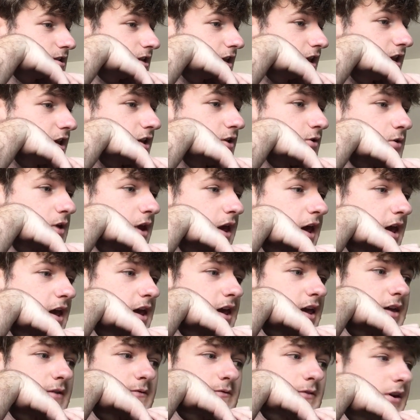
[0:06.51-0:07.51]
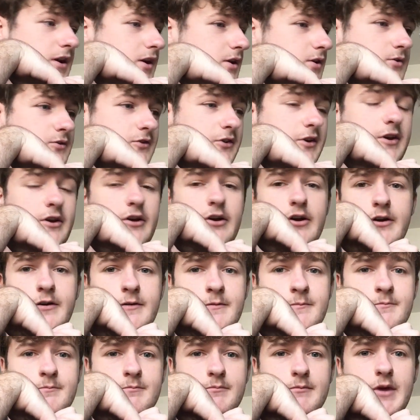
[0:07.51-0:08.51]
Q&A videos here,
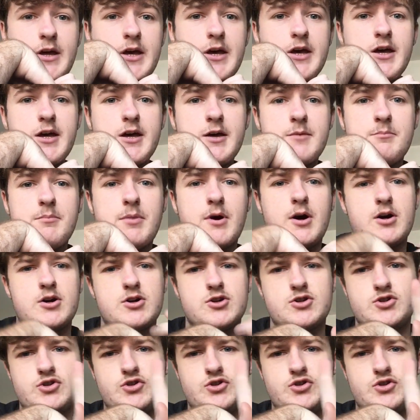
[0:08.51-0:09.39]
part